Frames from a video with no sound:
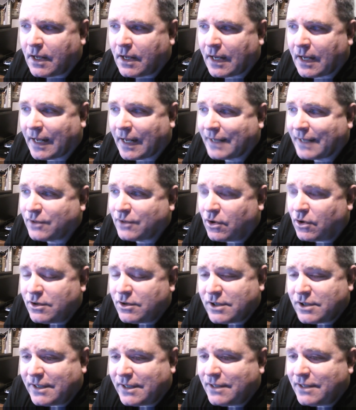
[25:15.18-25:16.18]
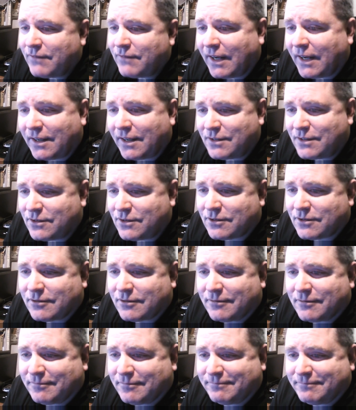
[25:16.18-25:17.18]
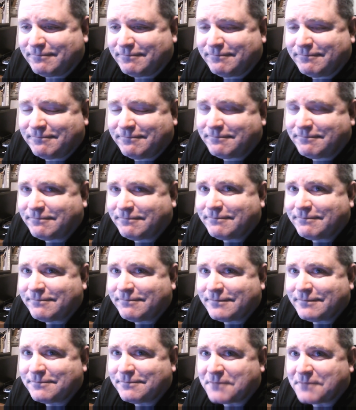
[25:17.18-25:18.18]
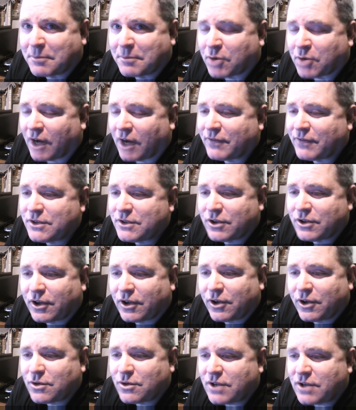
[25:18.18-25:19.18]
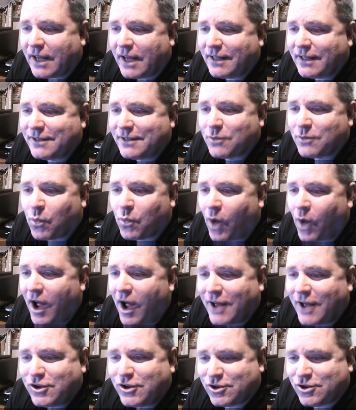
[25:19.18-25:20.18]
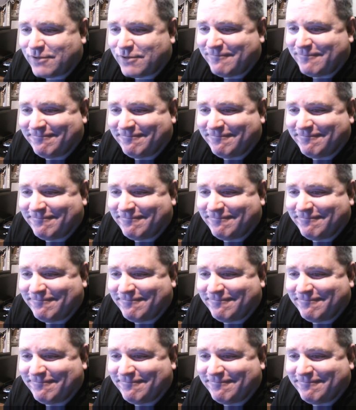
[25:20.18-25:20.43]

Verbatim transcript: And I told you in advance, the prophets are going to go silent. Watch.